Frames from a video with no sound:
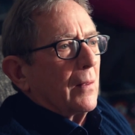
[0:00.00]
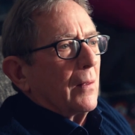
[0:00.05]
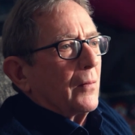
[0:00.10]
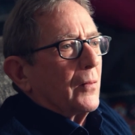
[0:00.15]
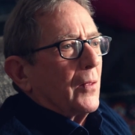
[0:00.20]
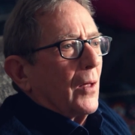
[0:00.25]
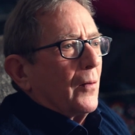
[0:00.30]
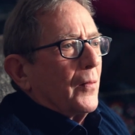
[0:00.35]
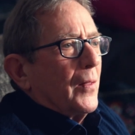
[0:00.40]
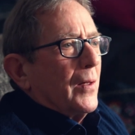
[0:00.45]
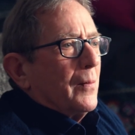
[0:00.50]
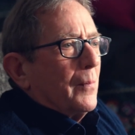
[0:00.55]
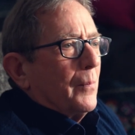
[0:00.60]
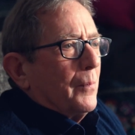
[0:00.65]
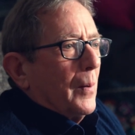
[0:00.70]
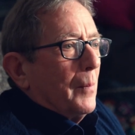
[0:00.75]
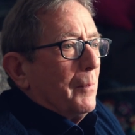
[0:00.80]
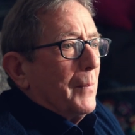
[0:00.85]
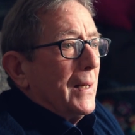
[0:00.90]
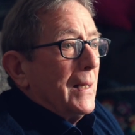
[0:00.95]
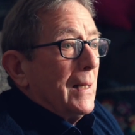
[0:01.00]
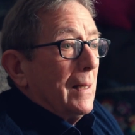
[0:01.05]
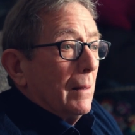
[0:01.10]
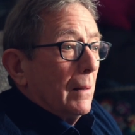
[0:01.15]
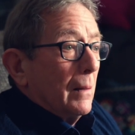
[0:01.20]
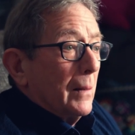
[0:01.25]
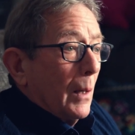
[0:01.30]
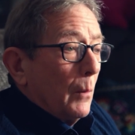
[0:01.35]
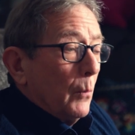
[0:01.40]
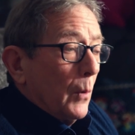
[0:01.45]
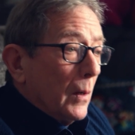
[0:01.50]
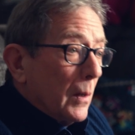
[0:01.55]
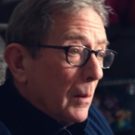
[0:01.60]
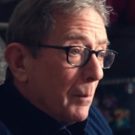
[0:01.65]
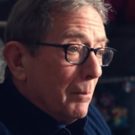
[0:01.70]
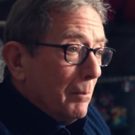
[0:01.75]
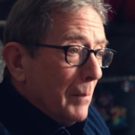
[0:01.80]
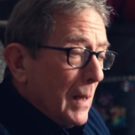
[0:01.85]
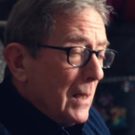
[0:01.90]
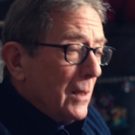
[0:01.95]
there, many, there were
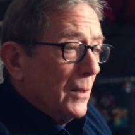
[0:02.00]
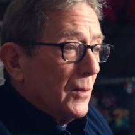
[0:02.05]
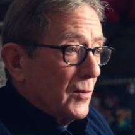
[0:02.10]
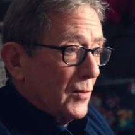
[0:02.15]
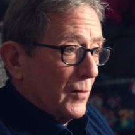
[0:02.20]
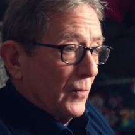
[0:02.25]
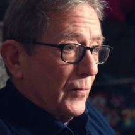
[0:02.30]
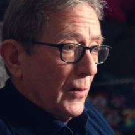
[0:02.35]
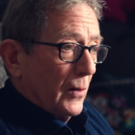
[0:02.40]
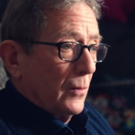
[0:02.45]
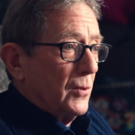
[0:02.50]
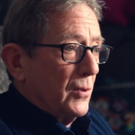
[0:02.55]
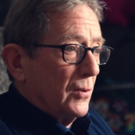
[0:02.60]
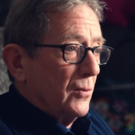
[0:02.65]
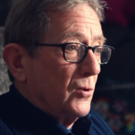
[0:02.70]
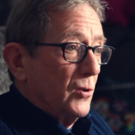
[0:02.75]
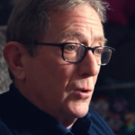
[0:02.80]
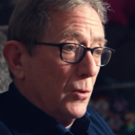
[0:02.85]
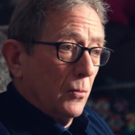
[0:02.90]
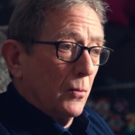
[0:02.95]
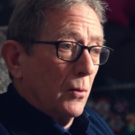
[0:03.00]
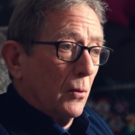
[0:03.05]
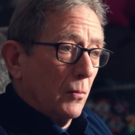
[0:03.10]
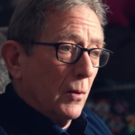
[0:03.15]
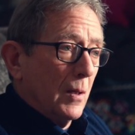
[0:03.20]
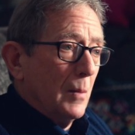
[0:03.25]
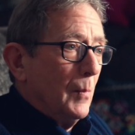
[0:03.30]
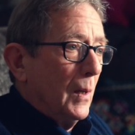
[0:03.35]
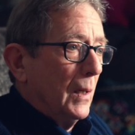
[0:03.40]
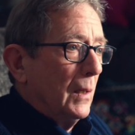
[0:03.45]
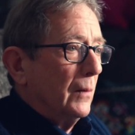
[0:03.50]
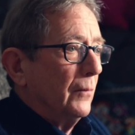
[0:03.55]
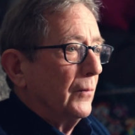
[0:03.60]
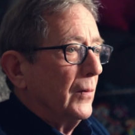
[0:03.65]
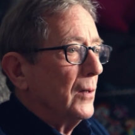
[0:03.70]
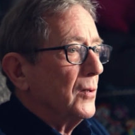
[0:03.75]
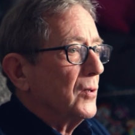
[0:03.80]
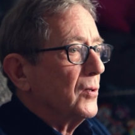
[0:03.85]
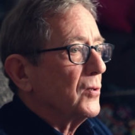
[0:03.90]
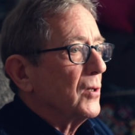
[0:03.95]
millions of voters, two to three million
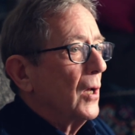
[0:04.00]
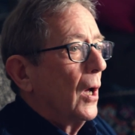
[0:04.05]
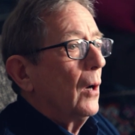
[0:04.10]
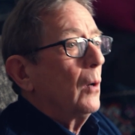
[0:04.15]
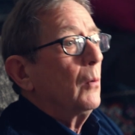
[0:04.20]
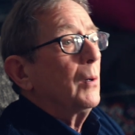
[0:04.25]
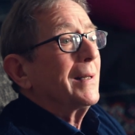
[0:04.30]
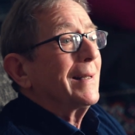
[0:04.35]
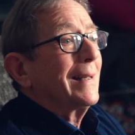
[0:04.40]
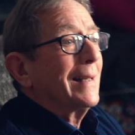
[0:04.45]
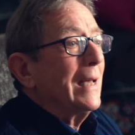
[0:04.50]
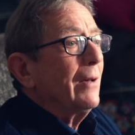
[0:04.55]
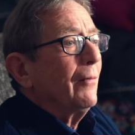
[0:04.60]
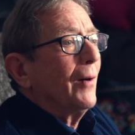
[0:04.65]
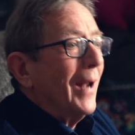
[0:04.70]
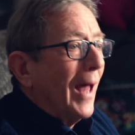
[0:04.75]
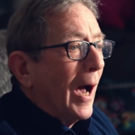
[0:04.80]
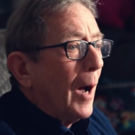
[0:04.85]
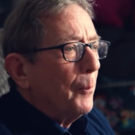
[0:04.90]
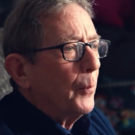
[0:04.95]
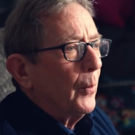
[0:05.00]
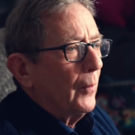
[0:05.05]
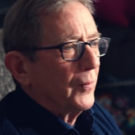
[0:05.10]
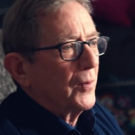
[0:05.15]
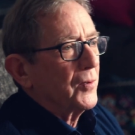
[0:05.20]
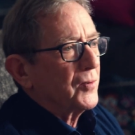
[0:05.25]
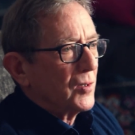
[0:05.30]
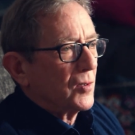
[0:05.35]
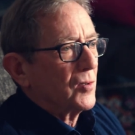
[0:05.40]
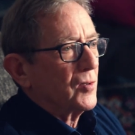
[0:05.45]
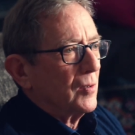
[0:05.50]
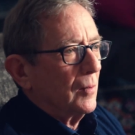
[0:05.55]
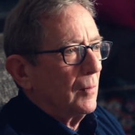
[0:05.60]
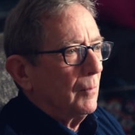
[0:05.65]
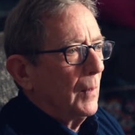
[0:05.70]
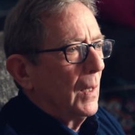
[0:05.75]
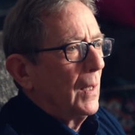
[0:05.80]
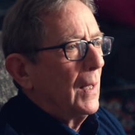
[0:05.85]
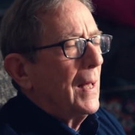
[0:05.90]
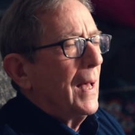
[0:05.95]
voters, who had given up on the
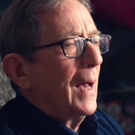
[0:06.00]
system,